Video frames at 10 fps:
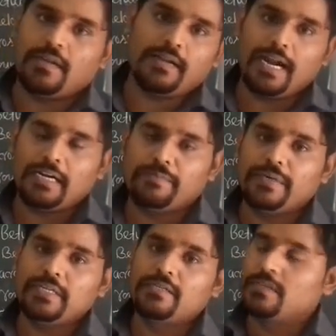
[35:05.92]
a rat
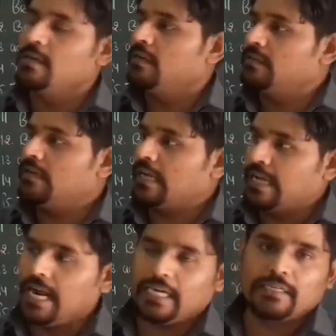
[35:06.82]
means the
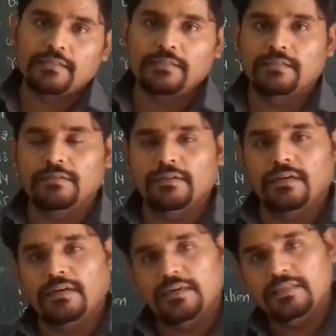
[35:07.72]
cat
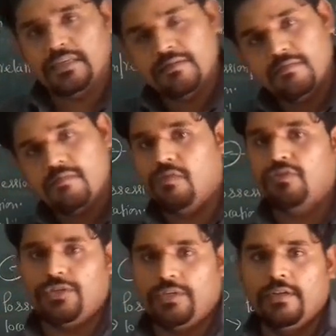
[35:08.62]
is in
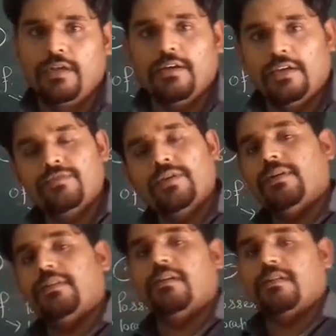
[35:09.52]
motion. Is
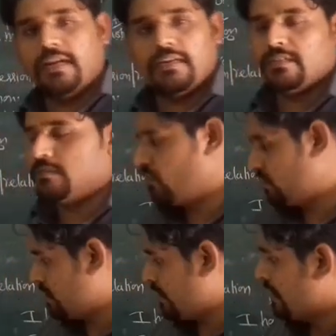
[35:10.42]
even the rat is in
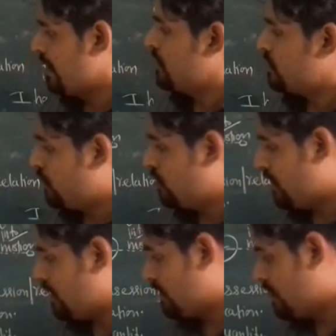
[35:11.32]
motion, right?
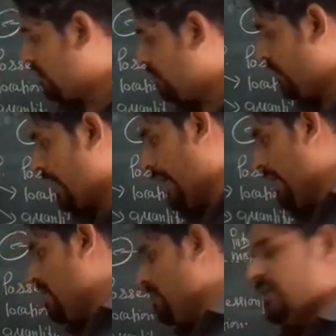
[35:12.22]
So
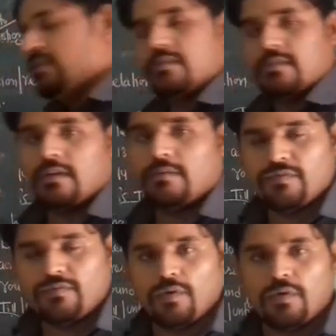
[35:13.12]
behind means
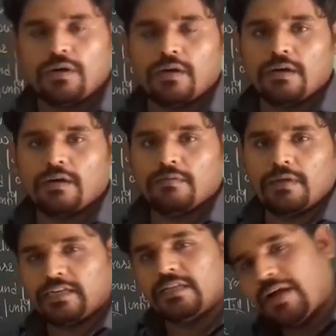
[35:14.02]
before,
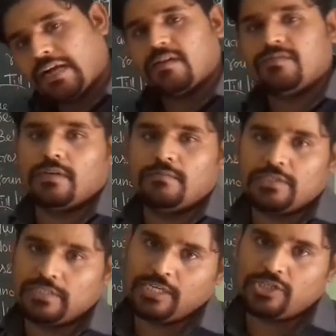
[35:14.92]
at the back of some
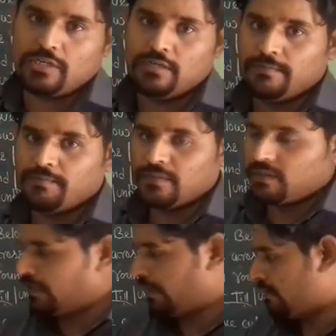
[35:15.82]
stationed
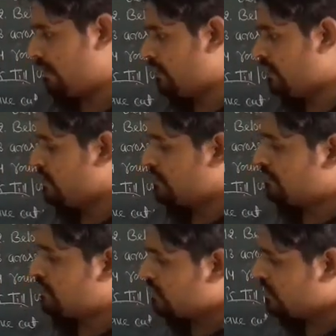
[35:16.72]
thing, right?
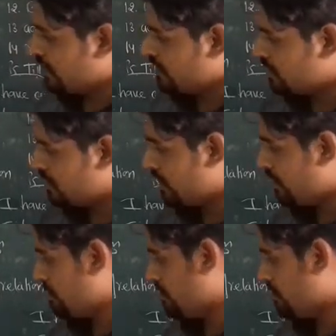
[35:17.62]
Some stationary